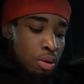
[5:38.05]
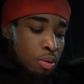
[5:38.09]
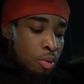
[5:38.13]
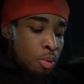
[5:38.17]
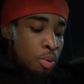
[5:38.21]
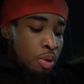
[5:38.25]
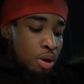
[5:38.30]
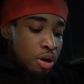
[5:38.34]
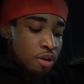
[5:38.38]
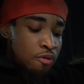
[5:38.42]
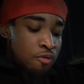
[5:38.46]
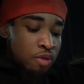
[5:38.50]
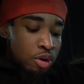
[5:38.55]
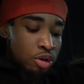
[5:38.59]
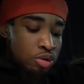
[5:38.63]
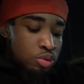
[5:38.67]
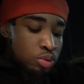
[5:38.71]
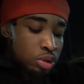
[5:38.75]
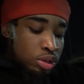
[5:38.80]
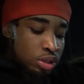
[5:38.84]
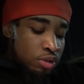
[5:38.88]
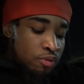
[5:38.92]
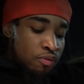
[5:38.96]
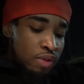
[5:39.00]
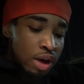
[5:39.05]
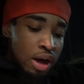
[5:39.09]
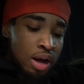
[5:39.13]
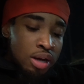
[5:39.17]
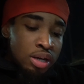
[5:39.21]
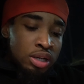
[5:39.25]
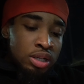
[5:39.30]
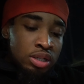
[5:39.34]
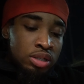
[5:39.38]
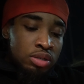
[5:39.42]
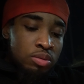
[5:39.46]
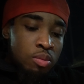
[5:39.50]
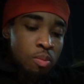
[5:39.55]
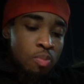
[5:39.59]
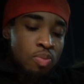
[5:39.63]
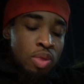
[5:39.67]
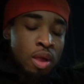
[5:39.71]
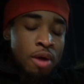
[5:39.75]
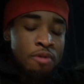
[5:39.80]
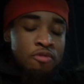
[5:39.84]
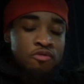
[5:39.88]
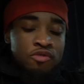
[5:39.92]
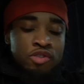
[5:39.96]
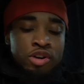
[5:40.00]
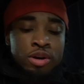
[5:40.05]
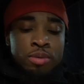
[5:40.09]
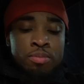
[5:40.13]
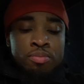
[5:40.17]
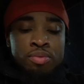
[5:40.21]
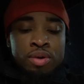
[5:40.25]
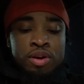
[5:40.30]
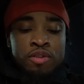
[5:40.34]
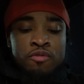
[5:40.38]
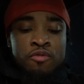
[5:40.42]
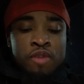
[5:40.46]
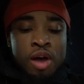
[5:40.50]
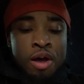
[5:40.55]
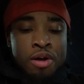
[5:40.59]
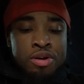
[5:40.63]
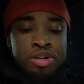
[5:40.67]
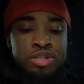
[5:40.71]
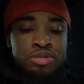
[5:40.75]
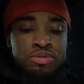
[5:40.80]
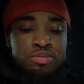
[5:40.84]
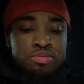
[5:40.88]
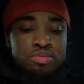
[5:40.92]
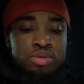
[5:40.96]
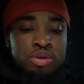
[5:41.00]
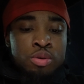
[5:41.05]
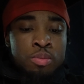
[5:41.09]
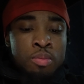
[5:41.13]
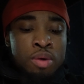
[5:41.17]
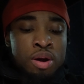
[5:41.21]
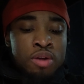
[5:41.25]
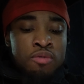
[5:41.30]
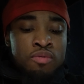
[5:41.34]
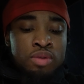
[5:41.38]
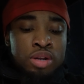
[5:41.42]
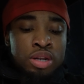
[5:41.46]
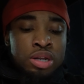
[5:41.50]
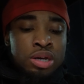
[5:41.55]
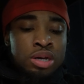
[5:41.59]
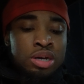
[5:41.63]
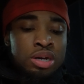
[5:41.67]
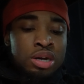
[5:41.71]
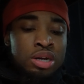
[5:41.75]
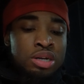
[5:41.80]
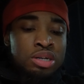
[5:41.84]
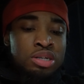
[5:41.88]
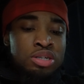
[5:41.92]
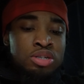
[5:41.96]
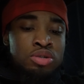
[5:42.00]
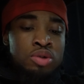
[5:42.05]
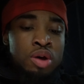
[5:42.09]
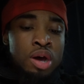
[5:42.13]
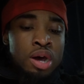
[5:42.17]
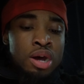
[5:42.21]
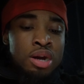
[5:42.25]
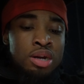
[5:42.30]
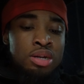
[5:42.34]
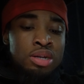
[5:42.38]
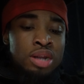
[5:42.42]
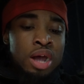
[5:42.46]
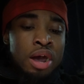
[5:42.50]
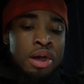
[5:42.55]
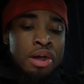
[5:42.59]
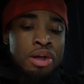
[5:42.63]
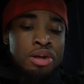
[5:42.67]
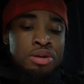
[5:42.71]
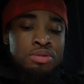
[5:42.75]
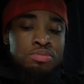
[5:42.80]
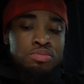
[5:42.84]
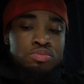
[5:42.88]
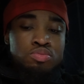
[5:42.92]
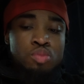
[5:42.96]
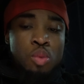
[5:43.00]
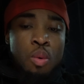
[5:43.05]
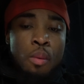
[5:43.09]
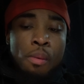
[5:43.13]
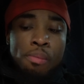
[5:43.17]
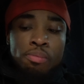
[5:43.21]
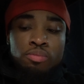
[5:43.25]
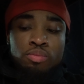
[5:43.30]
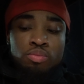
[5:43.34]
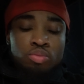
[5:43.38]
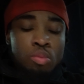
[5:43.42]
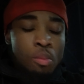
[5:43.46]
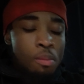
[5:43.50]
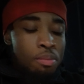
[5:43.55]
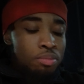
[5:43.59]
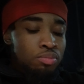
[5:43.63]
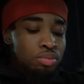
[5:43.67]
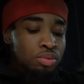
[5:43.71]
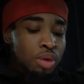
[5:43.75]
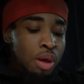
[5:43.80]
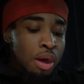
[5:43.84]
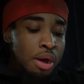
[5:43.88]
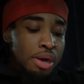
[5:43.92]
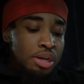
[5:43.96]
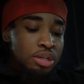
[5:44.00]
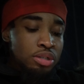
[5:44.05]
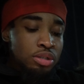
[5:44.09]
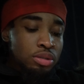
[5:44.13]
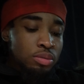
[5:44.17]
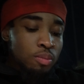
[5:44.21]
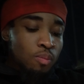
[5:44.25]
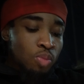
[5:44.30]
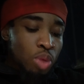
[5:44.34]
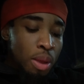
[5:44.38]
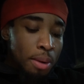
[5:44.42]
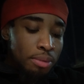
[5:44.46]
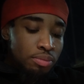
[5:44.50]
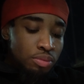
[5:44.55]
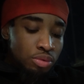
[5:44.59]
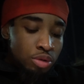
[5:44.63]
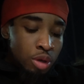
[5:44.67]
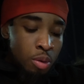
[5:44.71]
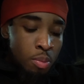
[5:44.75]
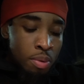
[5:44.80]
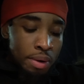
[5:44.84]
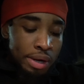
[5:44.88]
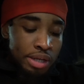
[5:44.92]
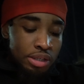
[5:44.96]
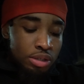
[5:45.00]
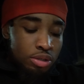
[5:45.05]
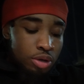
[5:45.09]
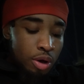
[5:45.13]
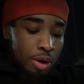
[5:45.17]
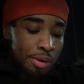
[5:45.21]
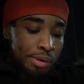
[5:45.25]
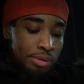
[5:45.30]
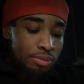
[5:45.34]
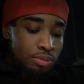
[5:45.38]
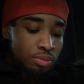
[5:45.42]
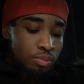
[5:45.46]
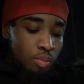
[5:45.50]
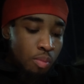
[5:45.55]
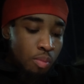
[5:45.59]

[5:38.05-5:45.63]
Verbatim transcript: we weren't the first ones to find this. Her friend Britt found it. So Britt, if you're looking at this, go ahead and like it. Cause you put us on.